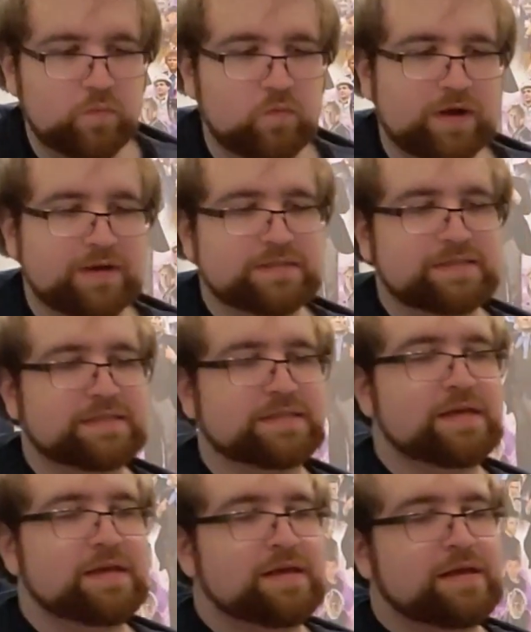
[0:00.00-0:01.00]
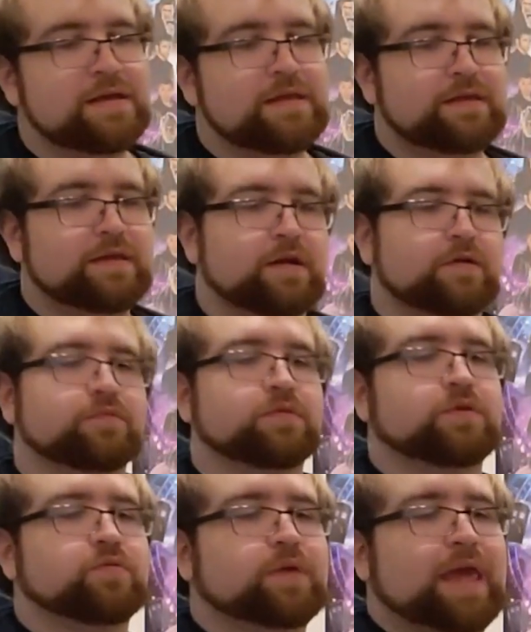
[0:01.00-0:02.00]
where it's, you know,
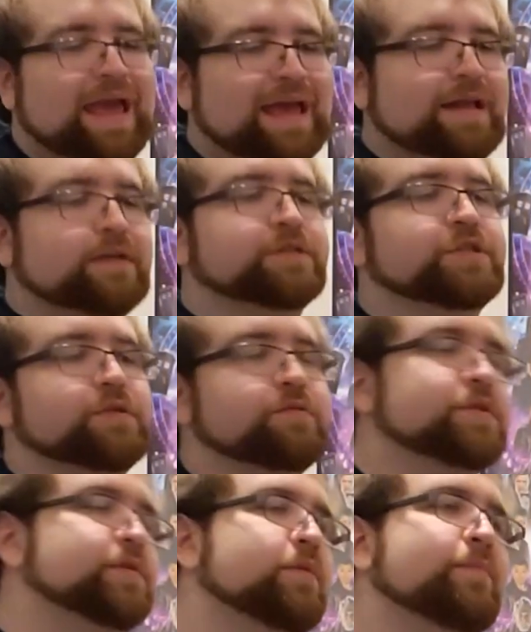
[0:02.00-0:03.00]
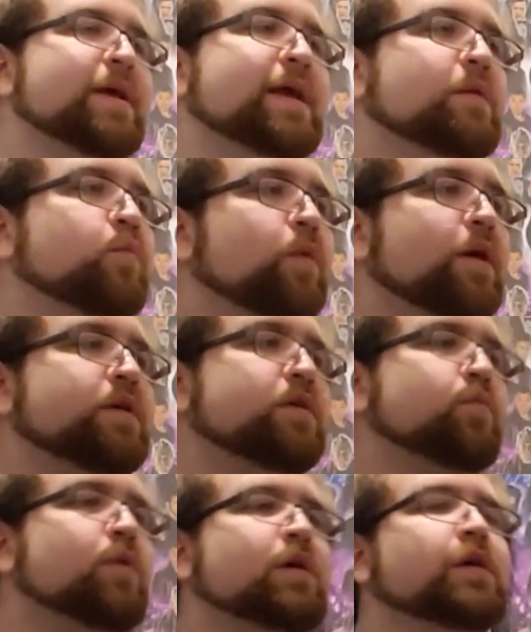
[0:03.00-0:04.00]
you can choose to remain where
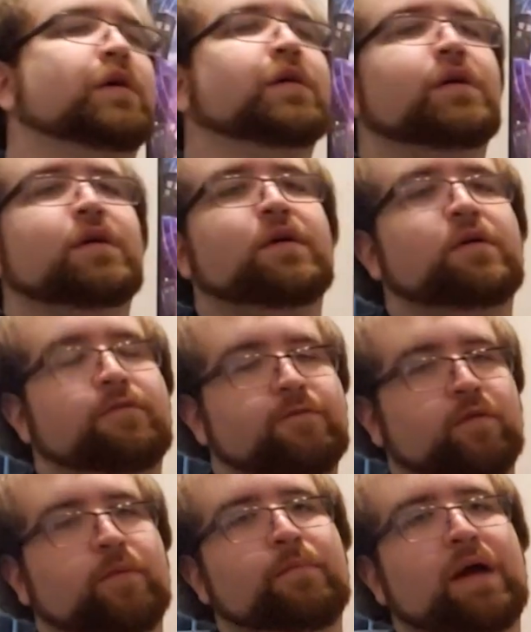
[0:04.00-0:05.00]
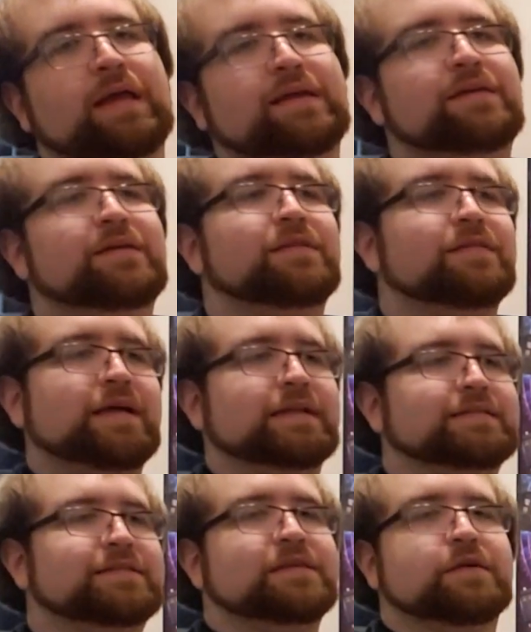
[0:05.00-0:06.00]
you are for Mike,
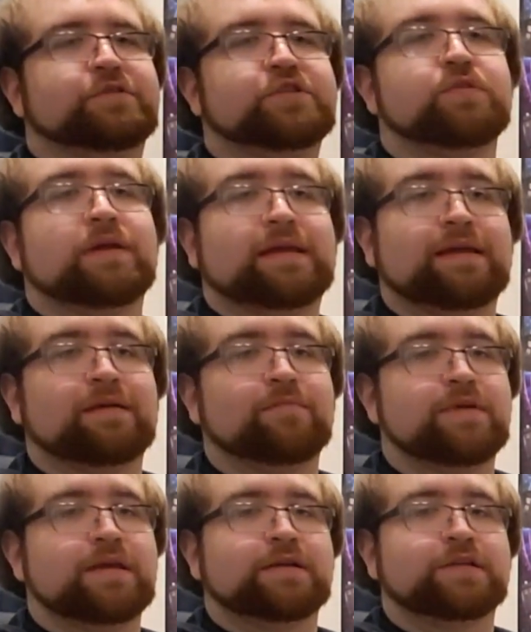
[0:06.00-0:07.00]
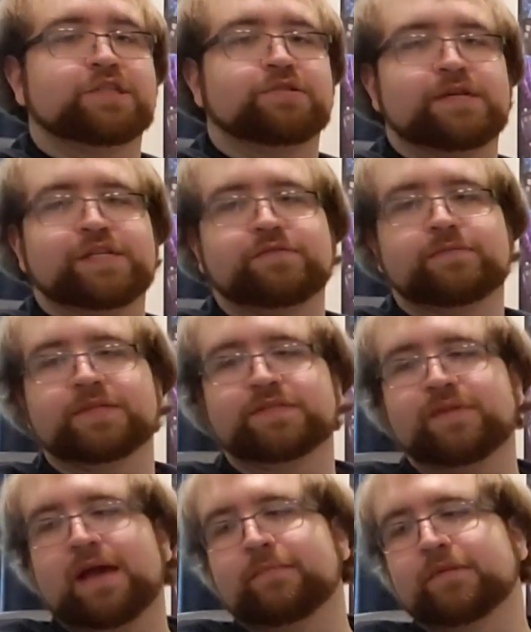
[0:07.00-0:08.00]
that's you know drinking, being estranged from his
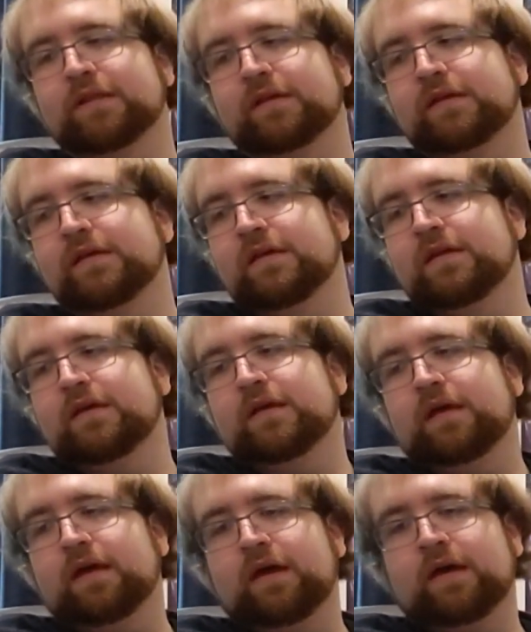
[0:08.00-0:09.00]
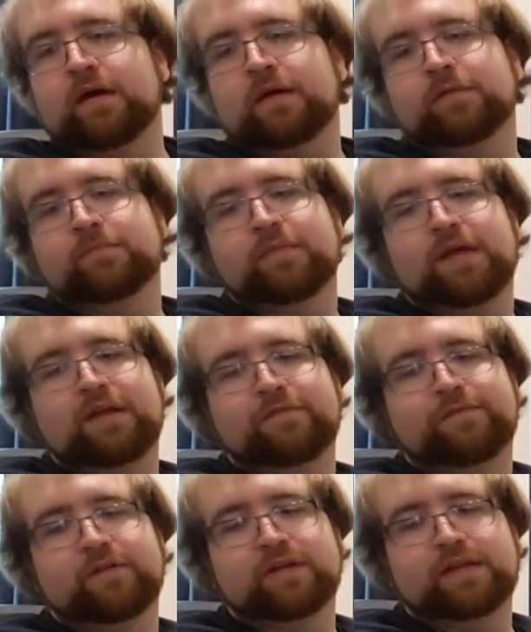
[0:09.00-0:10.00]
family, um, and
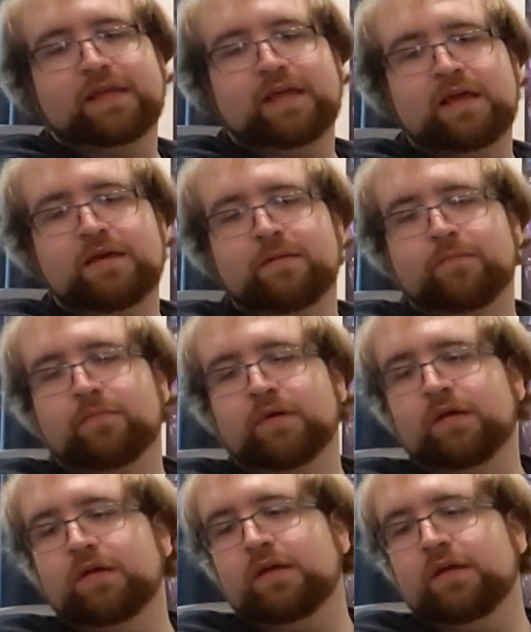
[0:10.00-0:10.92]
for Kim,